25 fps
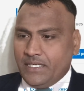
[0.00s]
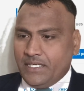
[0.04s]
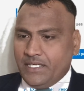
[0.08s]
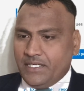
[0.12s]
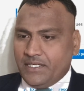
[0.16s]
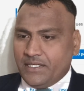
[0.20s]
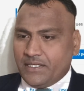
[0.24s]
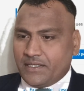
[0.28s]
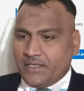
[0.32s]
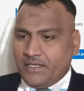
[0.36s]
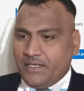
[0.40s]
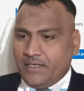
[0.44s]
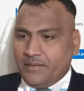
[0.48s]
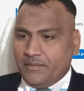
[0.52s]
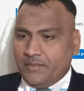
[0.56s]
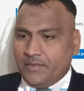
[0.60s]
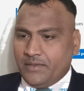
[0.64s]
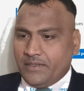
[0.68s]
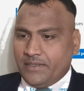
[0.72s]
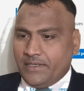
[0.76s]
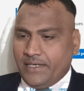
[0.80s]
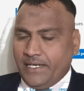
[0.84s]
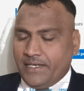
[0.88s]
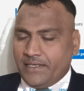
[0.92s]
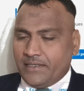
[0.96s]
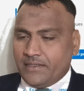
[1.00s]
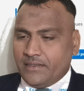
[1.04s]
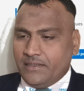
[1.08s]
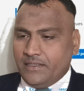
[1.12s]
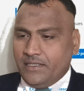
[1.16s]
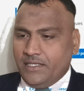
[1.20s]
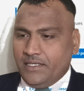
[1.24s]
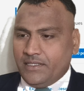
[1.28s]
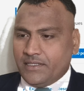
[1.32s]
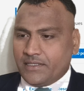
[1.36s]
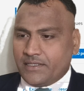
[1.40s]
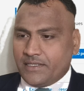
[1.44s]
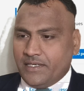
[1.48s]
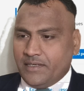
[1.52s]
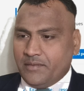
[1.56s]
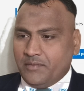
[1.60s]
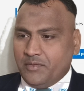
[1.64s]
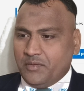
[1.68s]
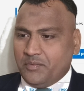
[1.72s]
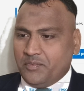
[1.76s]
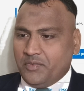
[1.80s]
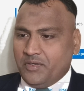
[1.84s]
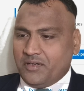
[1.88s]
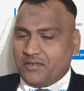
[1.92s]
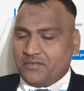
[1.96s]
Incredible, right?
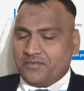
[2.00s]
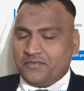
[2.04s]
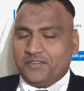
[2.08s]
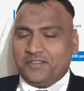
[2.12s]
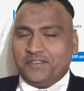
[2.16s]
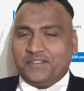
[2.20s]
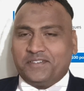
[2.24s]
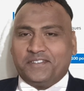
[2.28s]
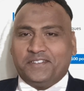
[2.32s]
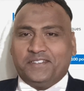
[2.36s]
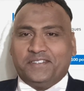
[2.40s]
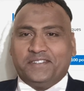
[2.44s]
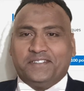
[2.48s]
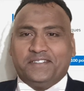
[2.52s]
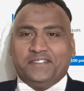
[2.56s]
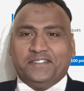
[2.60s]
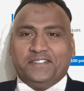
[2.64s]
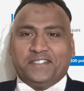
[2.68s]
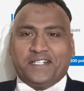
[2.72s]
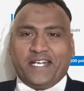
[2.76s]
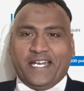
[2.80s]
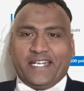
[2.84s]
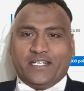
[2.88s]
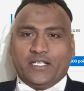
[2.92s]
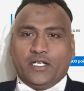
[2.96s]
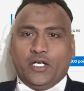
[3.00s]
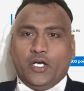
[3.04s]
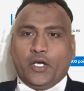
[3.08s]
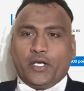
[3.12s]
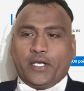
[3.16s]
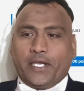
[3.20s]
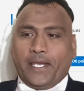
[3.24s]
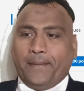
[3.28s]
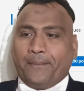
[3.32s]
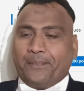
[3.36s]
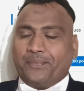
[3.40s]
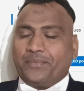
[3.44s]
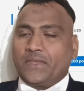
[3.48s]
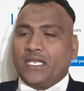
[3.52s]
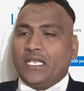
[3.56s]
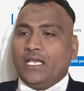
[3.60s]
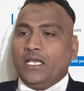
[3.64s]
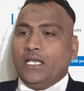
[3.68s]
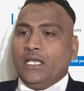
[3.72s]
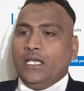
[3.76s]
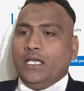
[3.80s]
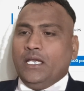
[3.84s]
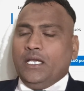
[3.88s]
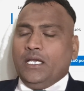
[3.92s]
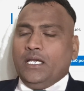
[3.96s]
Incredibly powerful tool, right? Okay,
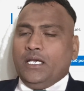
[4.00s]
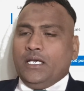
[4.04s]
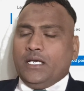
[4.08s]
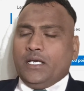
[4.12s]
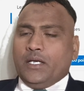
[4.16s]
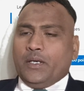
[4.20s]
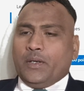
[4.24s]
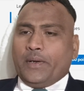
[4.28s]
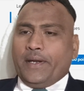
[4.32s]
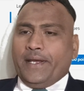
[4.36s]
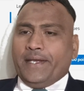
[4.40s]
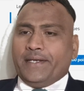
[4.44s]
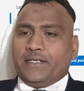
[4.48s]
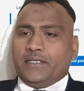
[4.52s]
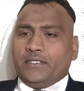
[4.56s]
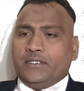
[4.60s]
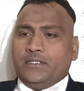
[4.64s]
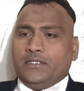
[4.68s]
right.